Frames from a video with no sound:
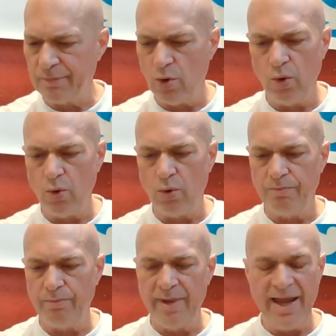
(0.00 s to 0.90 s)
Oh,
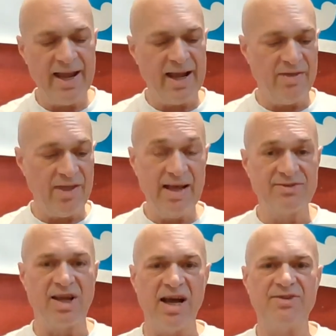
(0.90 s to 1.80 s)
man,
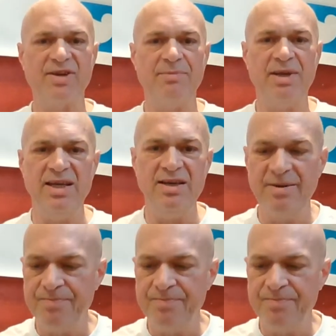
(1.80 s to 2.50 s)
that's got some heat.